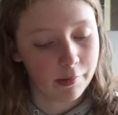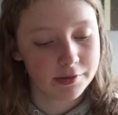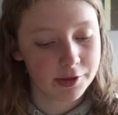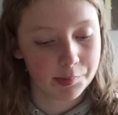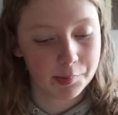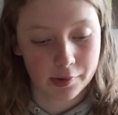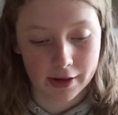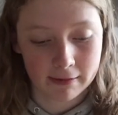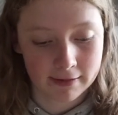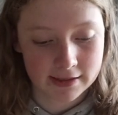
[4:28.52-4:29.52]
What was your
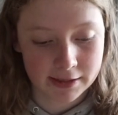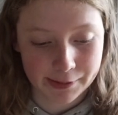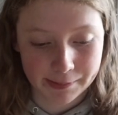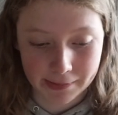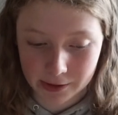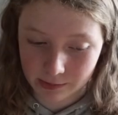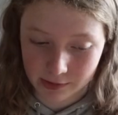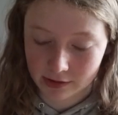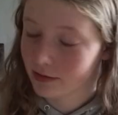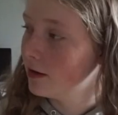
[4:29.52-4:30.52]
proudest
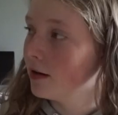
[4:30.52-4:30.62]
moment?